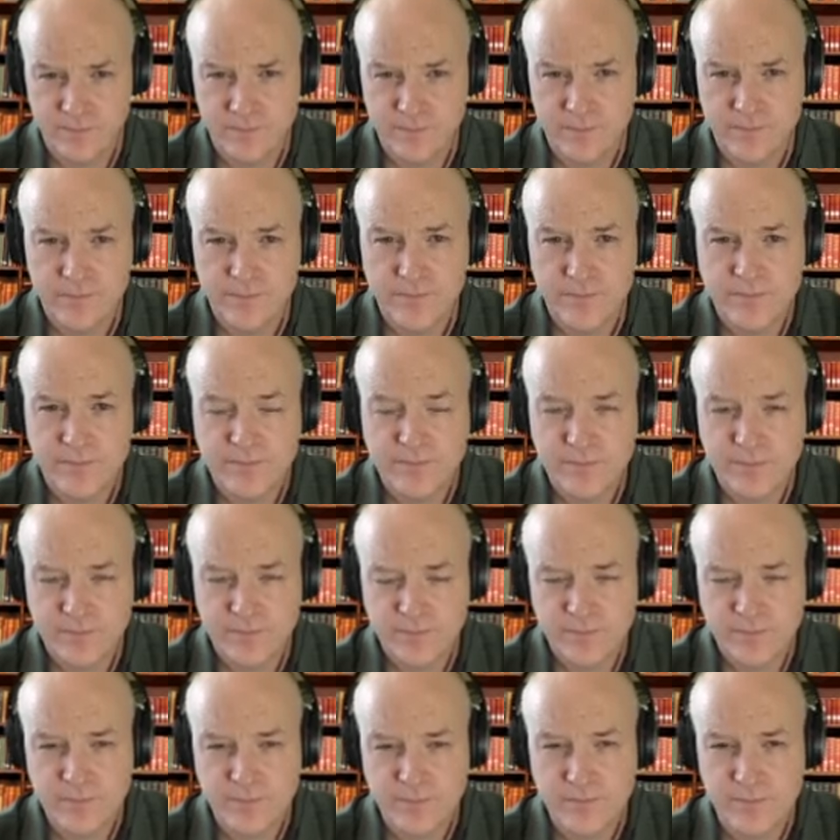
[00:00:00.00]

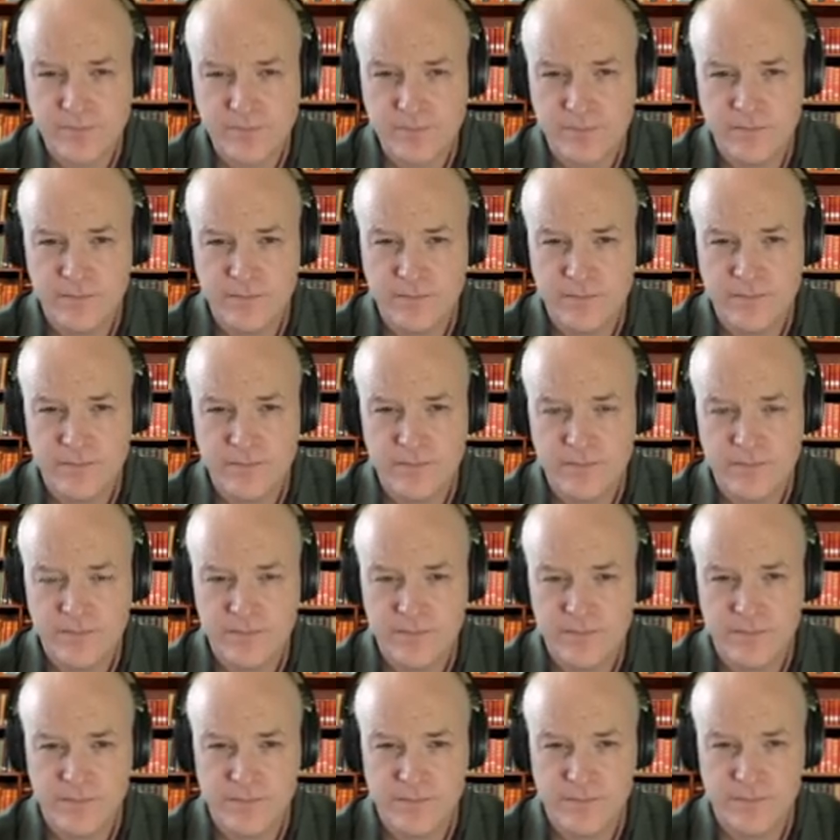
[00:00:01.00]

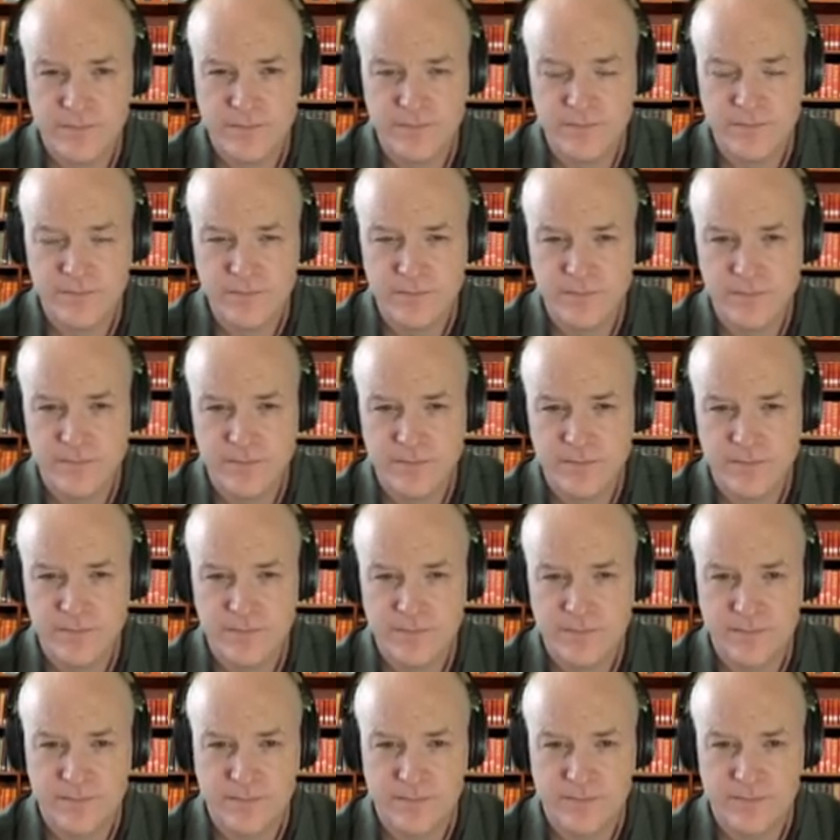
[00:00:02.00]

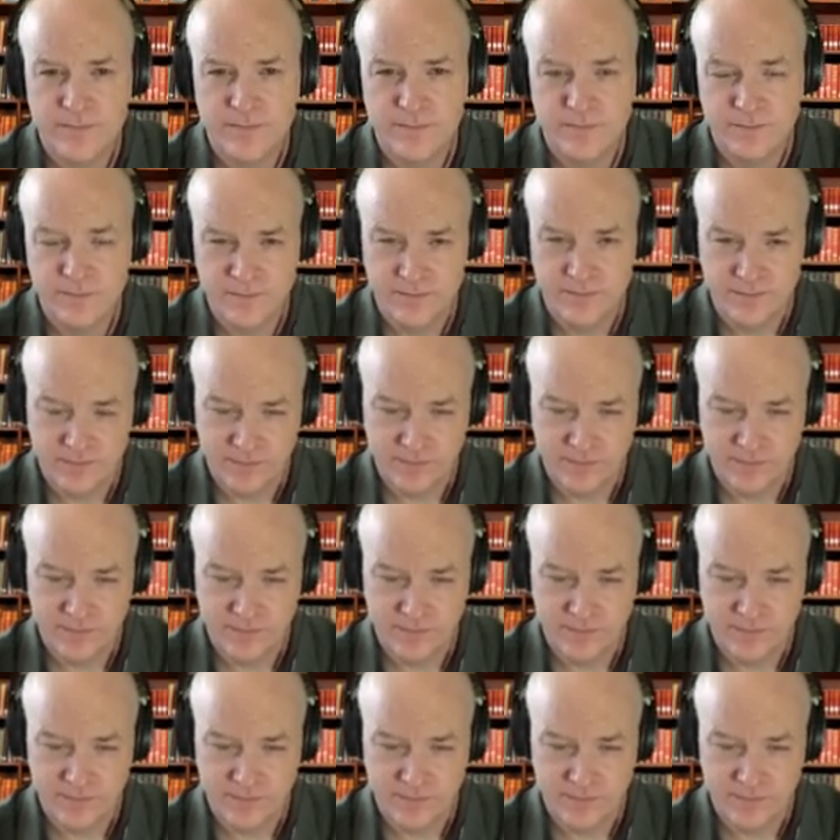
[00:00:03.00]
(silent)